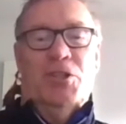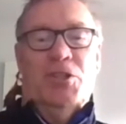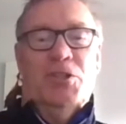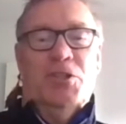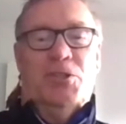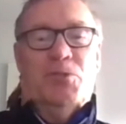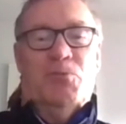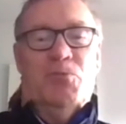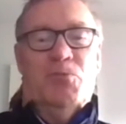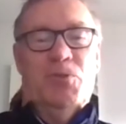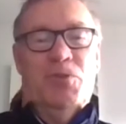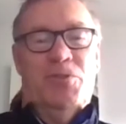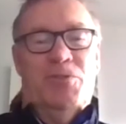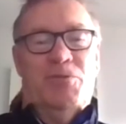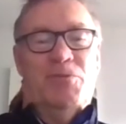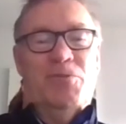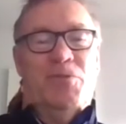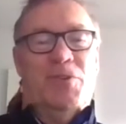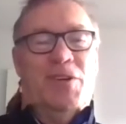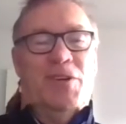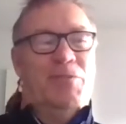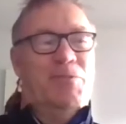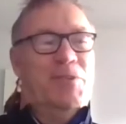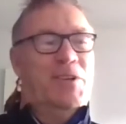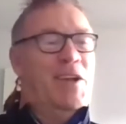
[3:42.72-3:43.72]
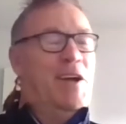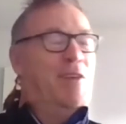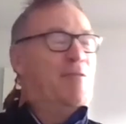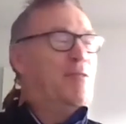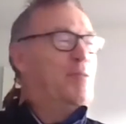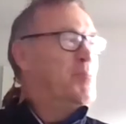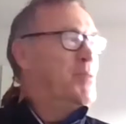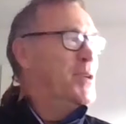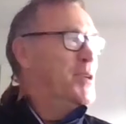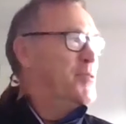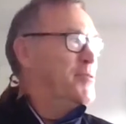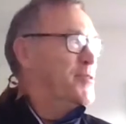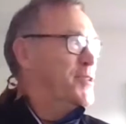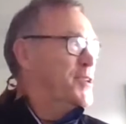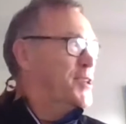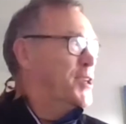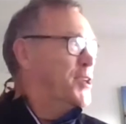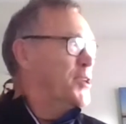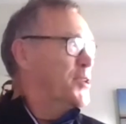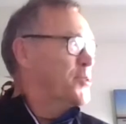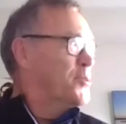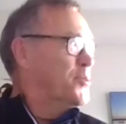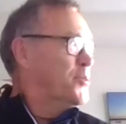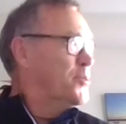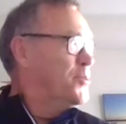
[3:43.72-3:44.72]
this would have a bit of a
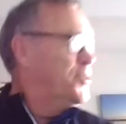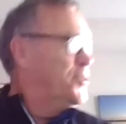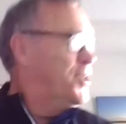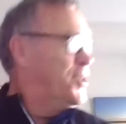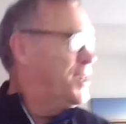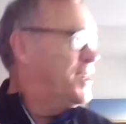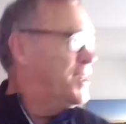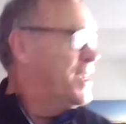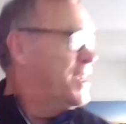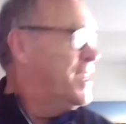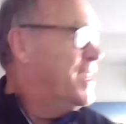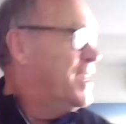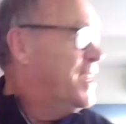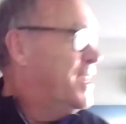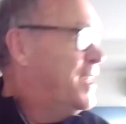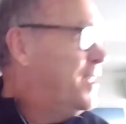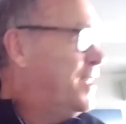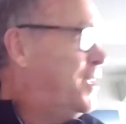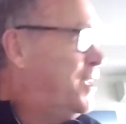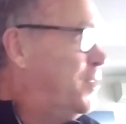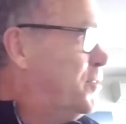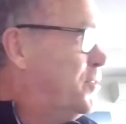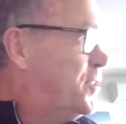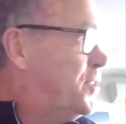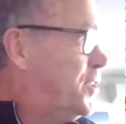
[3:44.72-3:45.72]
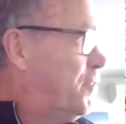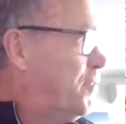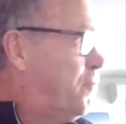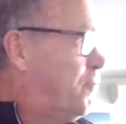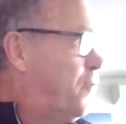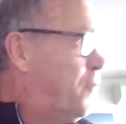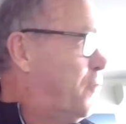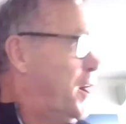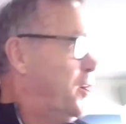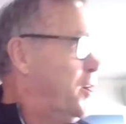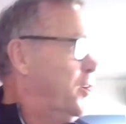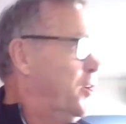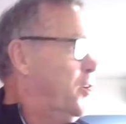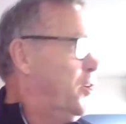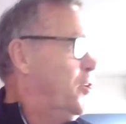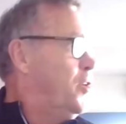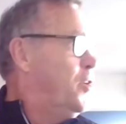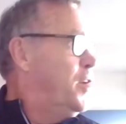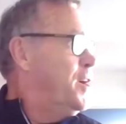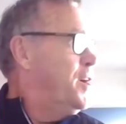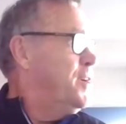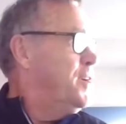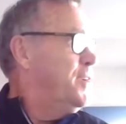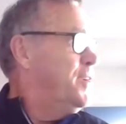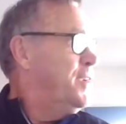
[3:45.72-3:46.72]
giggle that there was the front
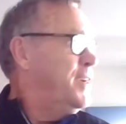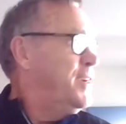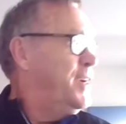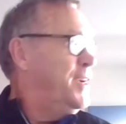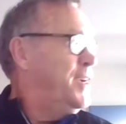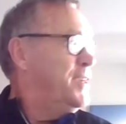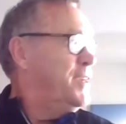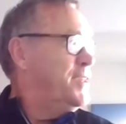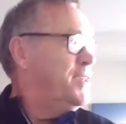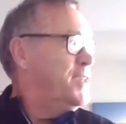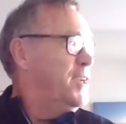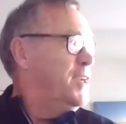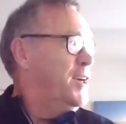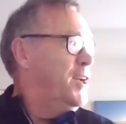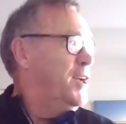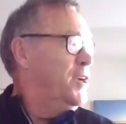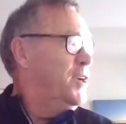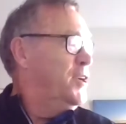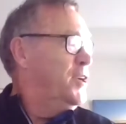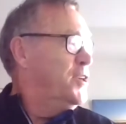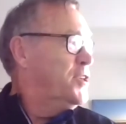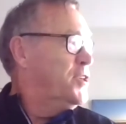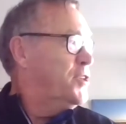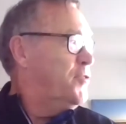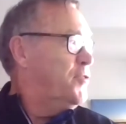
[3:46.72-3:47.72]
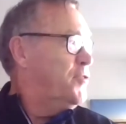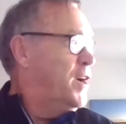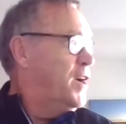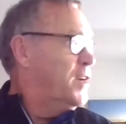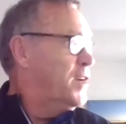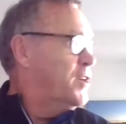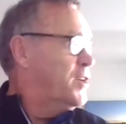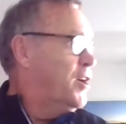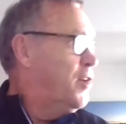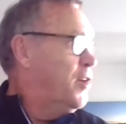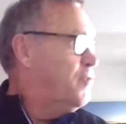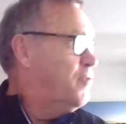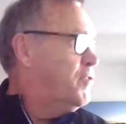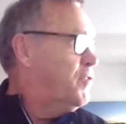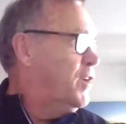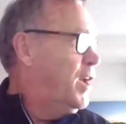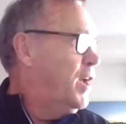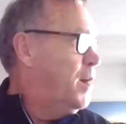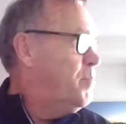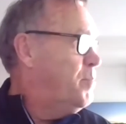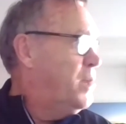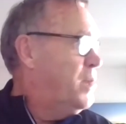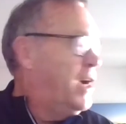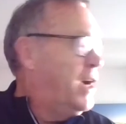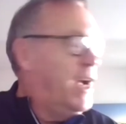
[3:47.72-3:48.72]
nine at Lindisfarne Golf
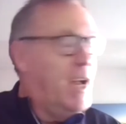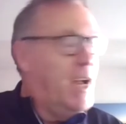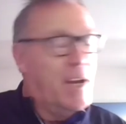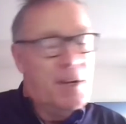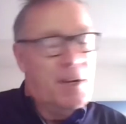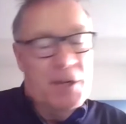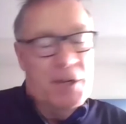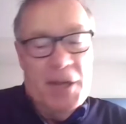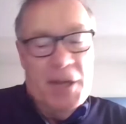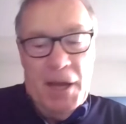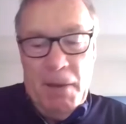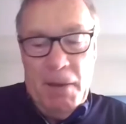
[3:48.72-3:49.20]
Club and